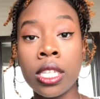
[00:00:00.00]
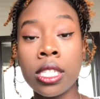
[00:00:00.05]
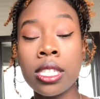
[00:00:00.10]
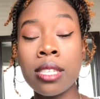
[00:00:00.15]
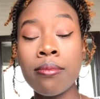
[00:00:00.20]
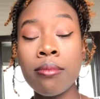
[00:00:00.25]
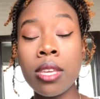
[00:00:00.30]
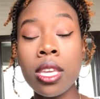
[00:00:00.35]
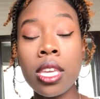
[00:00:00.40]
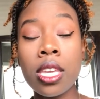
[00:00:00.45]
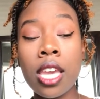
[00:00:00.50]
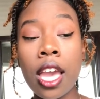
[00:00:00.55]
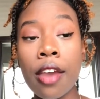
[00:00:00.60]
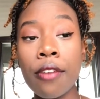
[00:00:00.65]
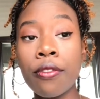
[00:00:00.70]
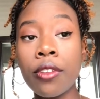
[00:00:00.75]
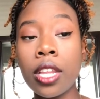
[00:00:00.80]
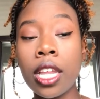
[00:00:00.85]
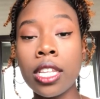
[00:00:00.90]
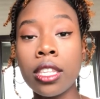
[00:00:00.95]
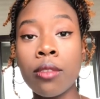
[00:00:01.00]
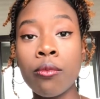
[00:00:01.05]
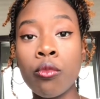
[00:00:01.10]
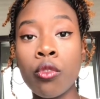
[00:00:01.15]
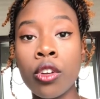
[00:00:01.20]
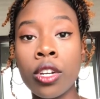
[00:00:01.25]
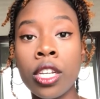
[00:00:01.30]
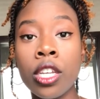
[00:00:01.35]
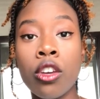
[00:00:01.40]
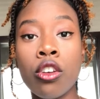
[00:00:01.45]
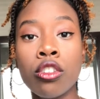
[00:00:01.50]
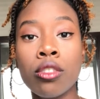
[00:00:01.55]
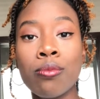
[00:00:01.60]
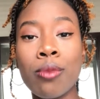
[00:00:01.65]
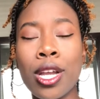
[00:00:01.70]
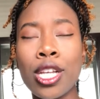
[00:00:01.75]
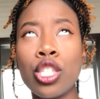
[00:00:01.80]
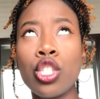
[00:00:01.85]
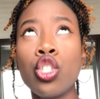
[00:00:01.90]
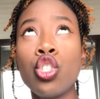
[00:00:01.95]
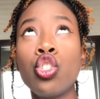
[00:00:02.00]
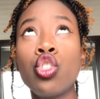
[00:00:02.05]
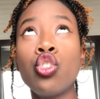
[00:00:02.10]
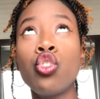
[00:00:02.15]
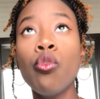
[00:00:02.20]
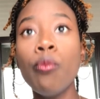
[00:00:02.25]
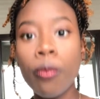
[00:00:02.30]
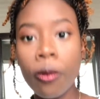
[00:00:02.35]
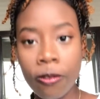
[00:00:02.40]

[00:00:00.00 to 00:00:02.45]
To me, I feel like the morning goes by super